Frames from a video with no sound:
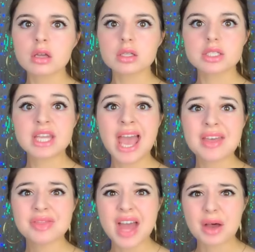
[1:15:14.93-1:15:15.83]

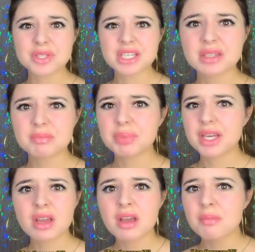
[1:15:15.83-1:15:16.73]
10,000? But
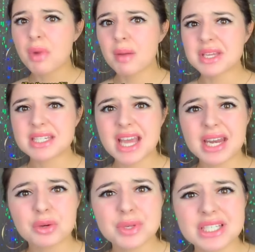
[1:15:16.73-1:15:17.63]
Mommy and Daddy
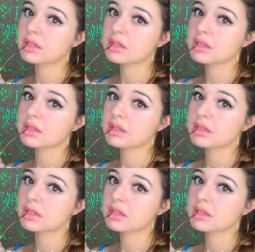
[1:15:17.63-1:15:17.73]
always give me...